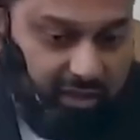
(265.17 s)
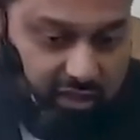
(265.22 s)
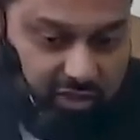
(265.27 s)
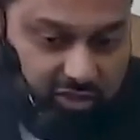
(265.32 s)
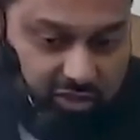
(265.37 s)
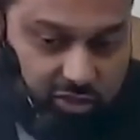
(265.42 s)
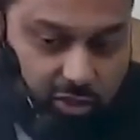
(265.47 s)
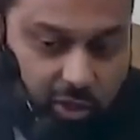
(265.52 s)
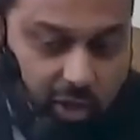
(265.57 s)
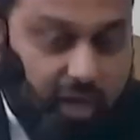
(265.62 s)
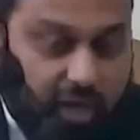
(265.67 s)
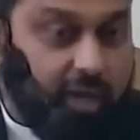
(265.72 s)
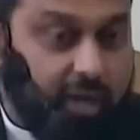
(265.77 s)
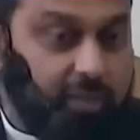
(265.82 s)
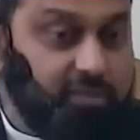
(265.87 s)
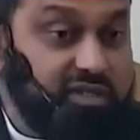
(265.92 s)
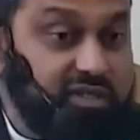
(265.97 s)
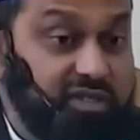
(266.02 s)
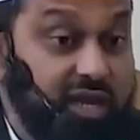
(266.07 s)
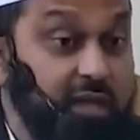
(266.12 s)
and the
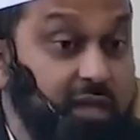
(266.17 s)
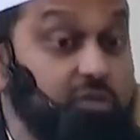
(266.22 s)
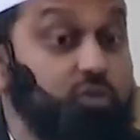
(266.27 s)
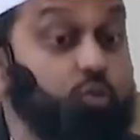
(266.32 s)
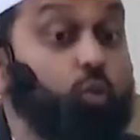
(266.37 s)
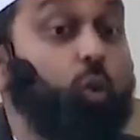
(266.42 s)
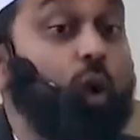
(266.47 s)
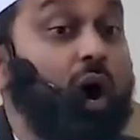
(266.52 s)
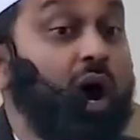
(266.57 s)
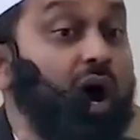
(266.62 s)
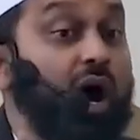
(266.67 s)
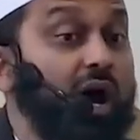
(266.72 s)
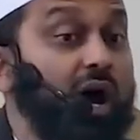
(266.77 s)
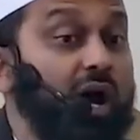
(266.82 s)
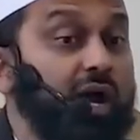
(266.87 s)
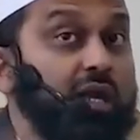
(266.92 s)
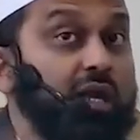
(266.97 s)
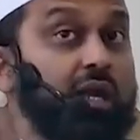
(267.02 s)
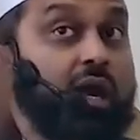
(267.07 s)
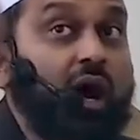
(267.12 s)
circumstance
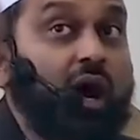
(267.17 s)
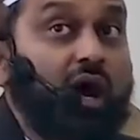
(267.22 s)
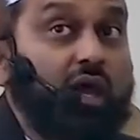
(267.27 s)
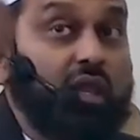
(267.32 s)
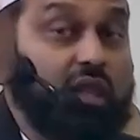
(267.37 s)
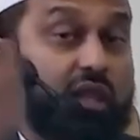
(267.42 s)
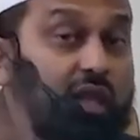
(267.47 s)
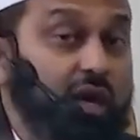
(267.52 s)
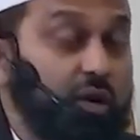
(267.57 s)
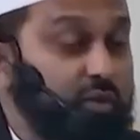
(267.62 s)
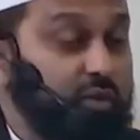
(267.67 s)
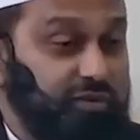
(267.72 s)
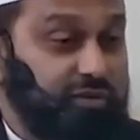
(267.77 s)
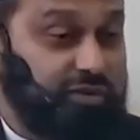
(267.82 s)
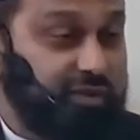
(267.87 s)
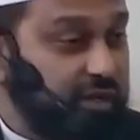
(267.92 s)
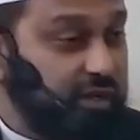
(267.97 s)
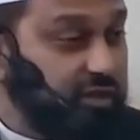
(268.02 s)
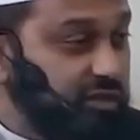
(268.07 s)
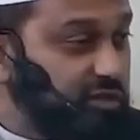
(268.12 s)
why Allah
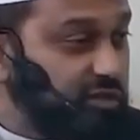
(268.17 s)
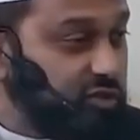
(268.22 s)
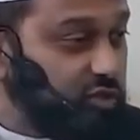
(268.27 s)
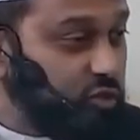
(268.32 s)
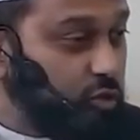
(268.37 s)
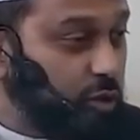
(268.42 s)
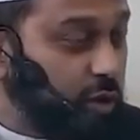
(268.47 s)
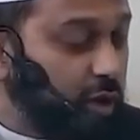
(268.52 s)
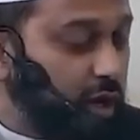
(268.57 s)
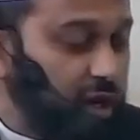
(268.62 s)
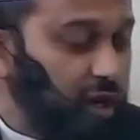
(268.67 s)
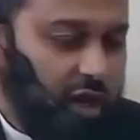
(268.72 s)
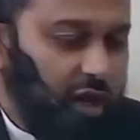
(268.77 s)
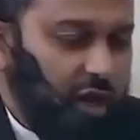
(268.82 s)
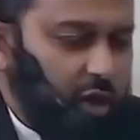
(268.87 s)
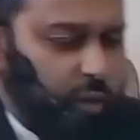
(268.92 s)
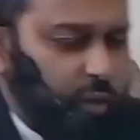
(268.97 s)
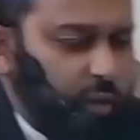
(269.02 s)
revealed this surah,